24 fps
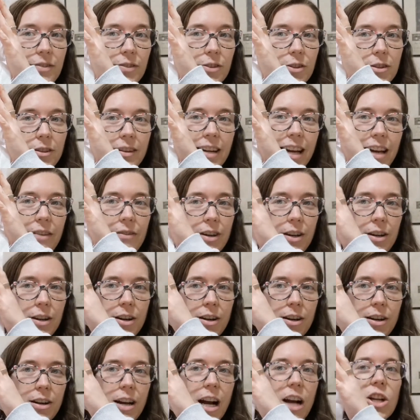
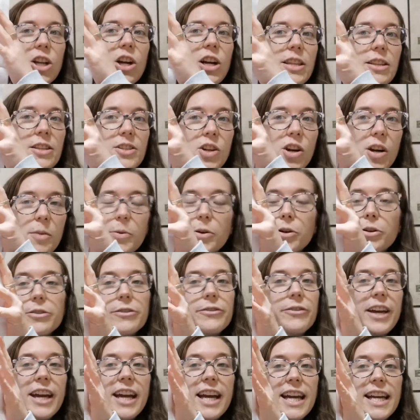forever. I like the
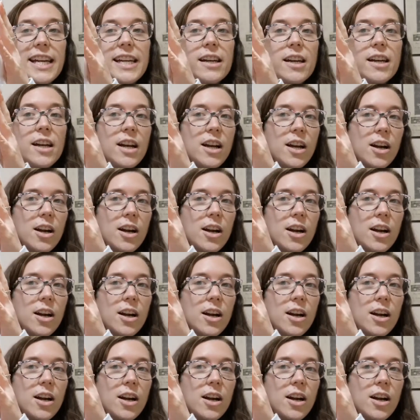typography.